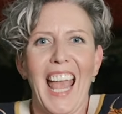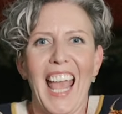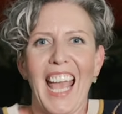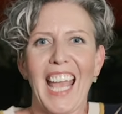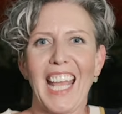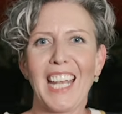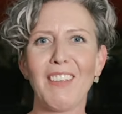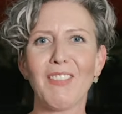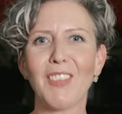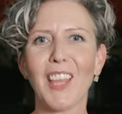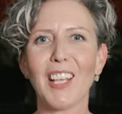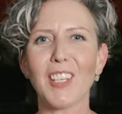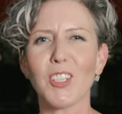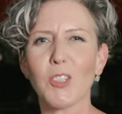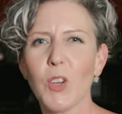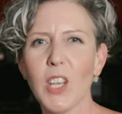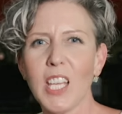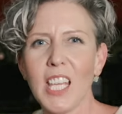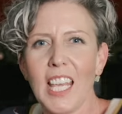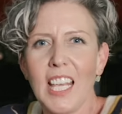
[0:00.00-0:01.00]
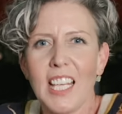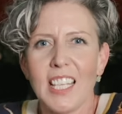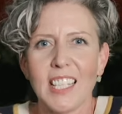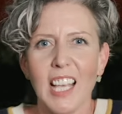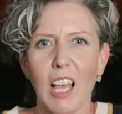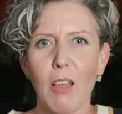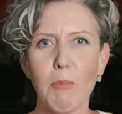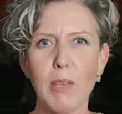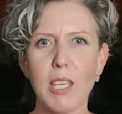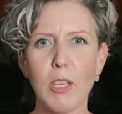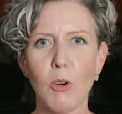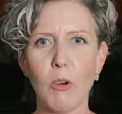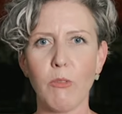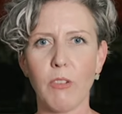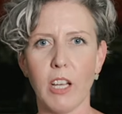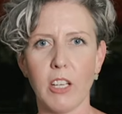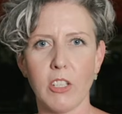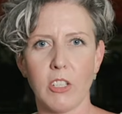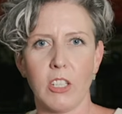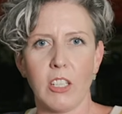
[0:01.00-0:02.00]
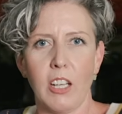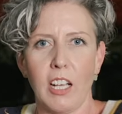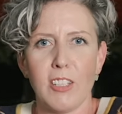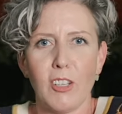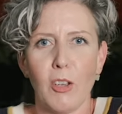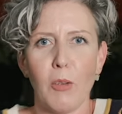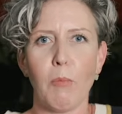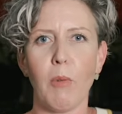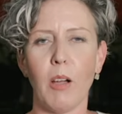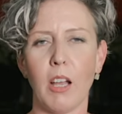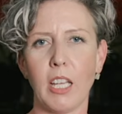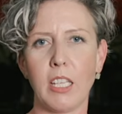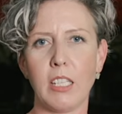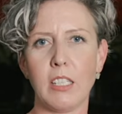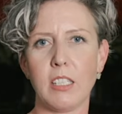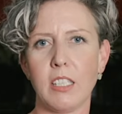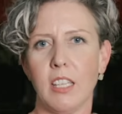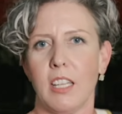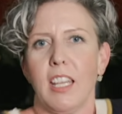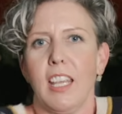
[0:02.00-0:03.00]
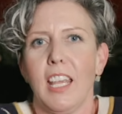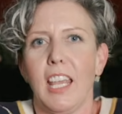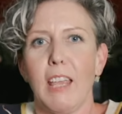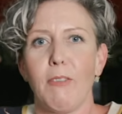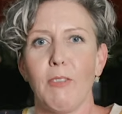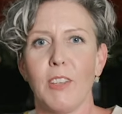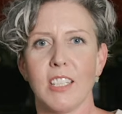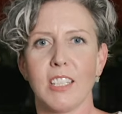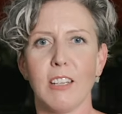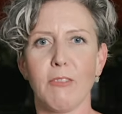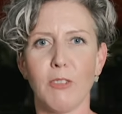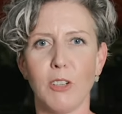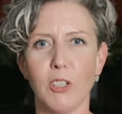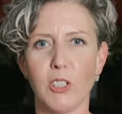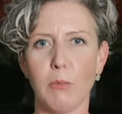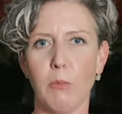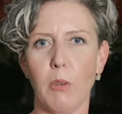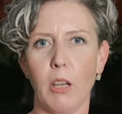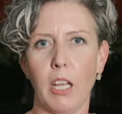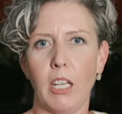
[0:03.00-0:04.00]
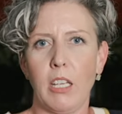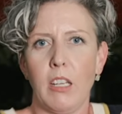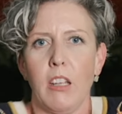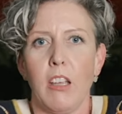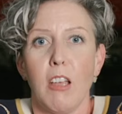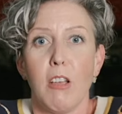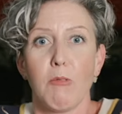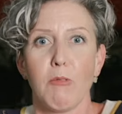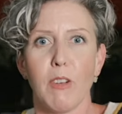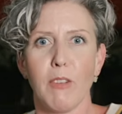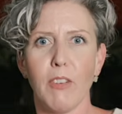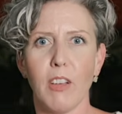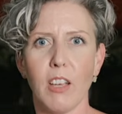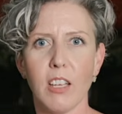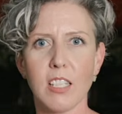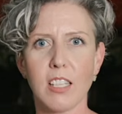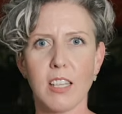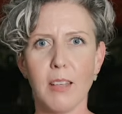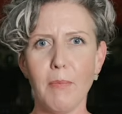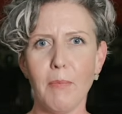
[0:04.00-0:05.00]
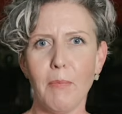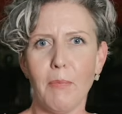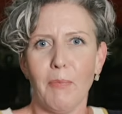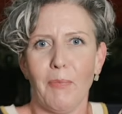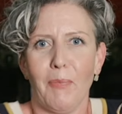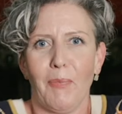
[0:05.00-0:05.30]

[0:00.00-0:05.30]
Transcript: And if that's tricky, sell me your version. I don't mind if it's different to mine. Reverse them.